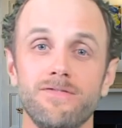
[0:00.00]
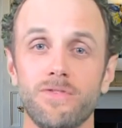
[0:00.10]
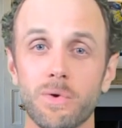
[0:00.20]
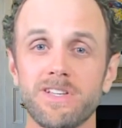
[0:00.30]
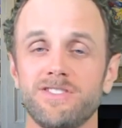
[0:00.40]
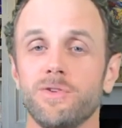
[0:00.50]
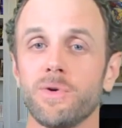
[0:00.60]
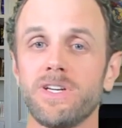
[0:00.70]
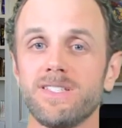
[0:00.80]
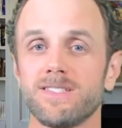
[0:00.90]
40
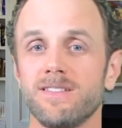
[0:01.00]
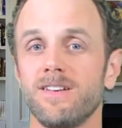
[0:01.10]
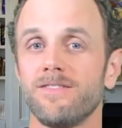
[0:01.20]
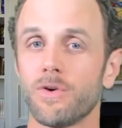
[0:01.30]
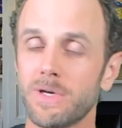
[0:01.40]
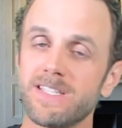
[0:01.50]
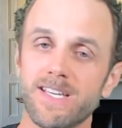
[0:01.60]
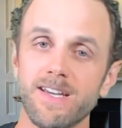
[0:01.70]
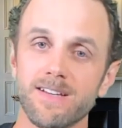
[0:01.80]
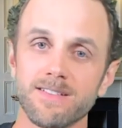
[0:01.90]
stories, 40
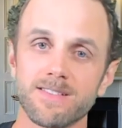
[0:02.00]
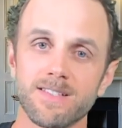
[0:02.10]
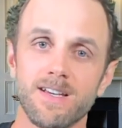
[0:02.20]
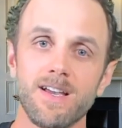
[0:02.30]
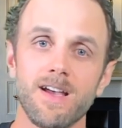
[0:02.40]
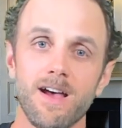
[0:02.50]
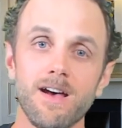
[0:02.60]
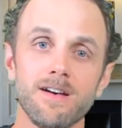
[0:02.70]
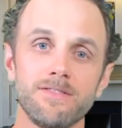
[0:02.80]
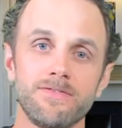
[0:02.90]
tales
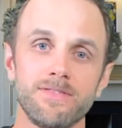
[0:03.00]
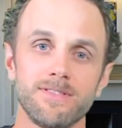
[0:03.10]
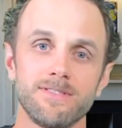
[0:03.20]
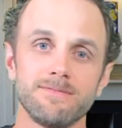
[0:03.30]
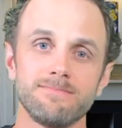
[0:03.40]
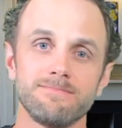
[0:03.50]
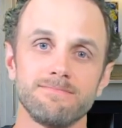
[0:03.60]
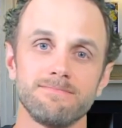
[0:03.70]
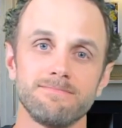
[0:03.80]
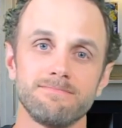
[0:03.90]
of
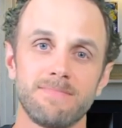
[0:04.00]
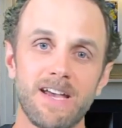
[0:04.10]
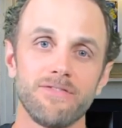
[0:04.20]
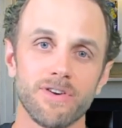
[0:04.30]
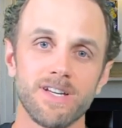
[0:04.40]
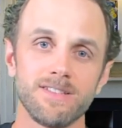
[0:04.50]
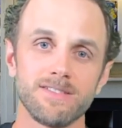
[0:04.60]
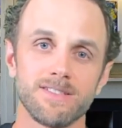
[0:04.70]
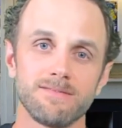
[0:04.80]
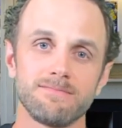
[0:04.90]
my
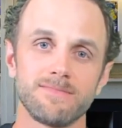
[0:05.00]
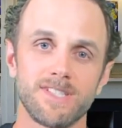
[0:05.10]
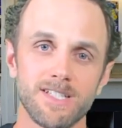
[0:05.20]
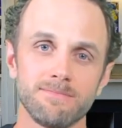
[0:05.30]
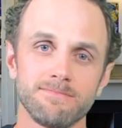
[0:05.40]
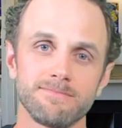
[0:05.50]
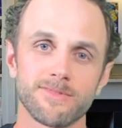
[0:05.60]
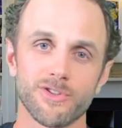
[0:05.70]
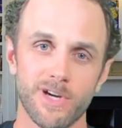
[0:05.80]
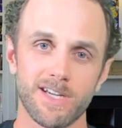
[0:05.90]
friend, Tim
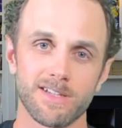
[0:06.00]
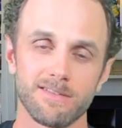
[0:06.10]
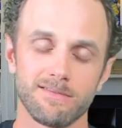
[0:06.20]
Kreck.